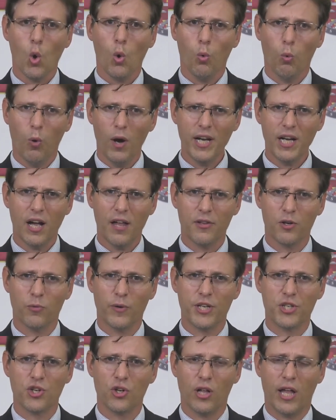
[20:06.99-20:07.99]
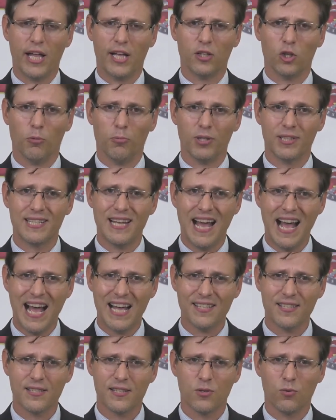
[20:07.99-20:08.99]
What other regional and global
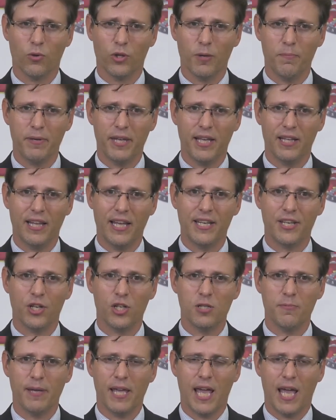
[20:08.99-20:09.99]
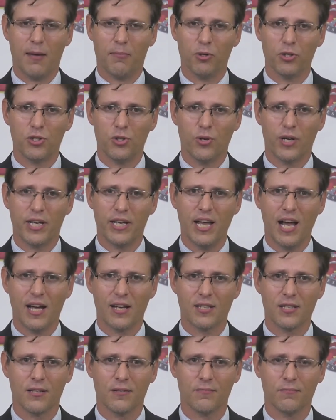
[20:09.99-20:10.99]
tasks will the PLA need to be able to
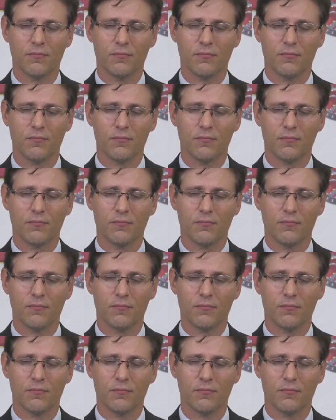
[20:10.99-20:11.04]
conduct?